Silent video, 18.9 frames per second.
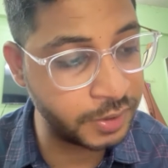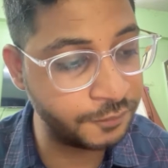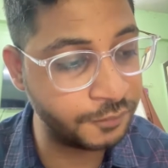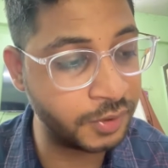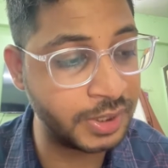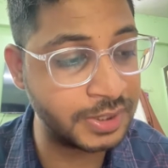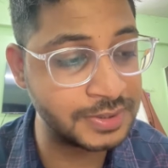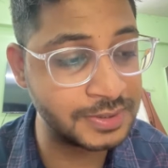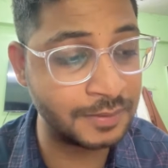
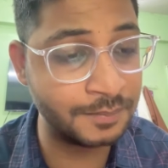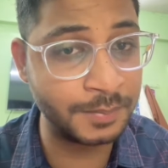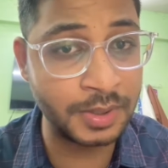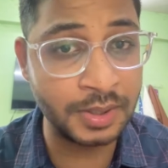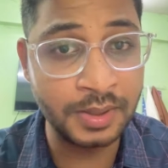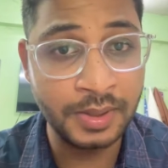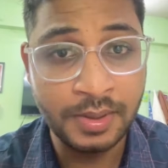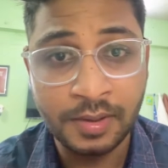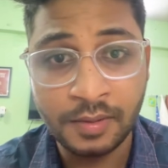For
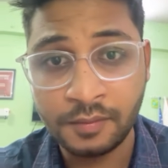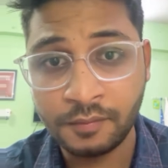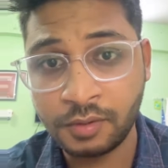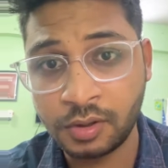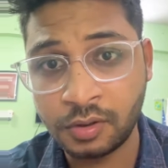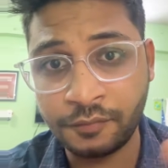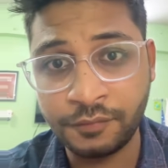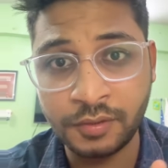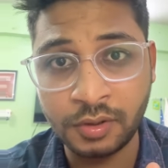example, one
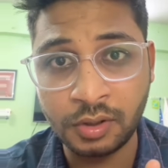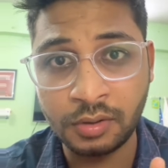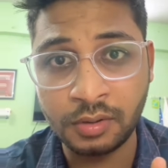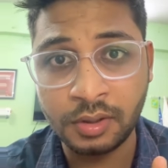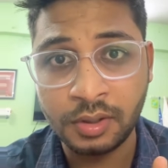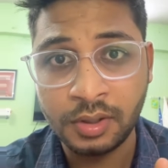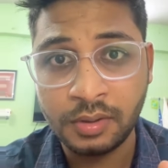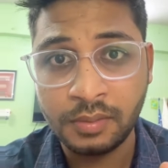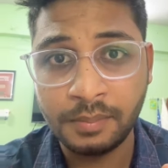of your
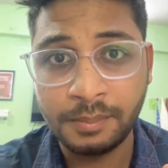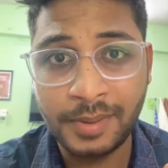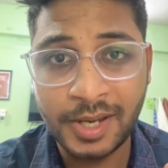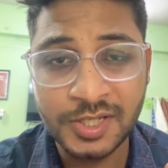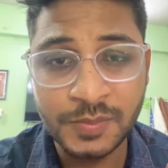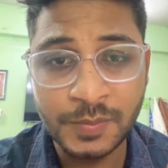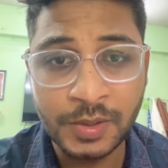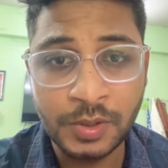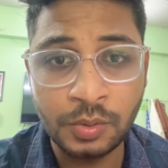
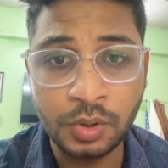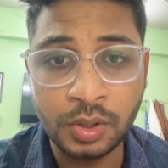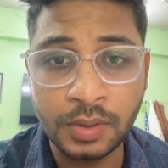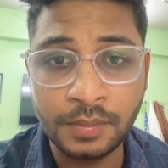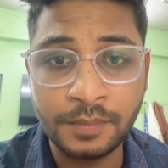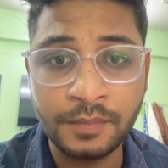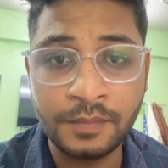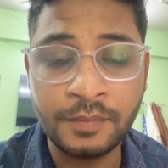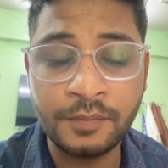batchmate who
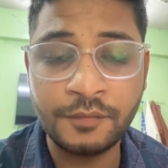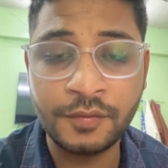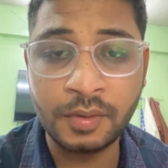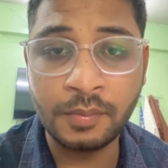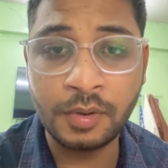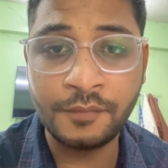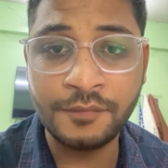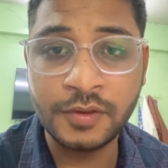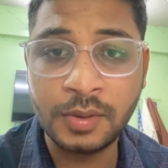come
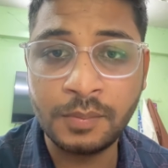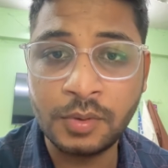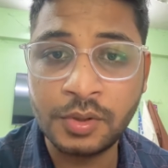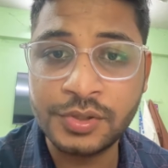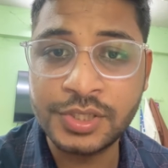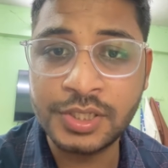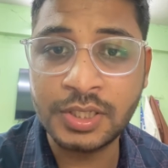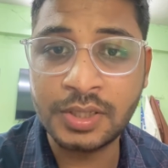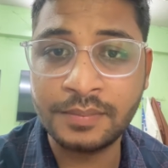from
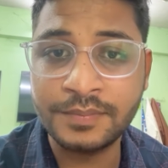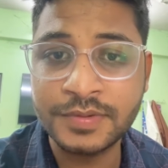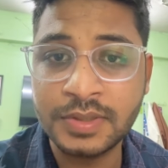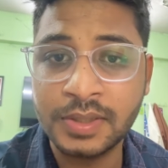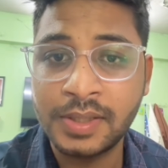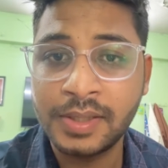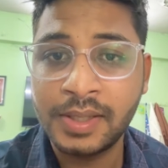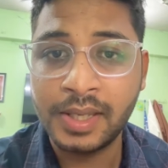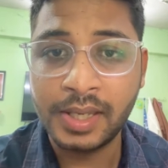ophthalmology comes
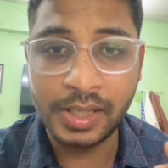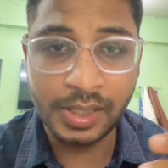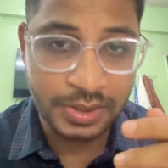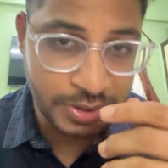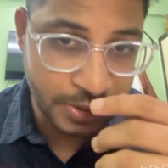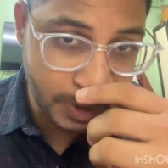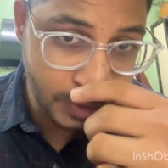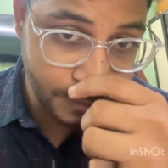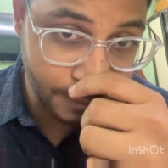and
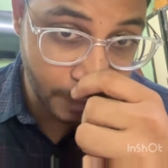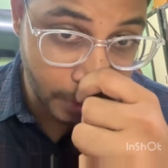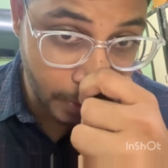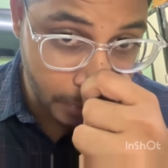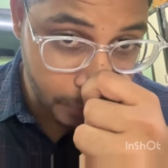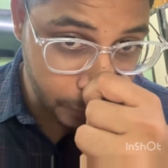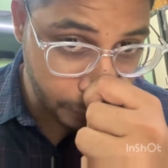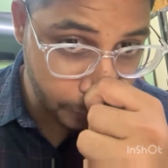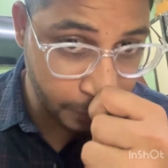checks
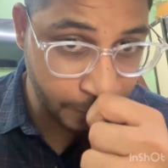fundus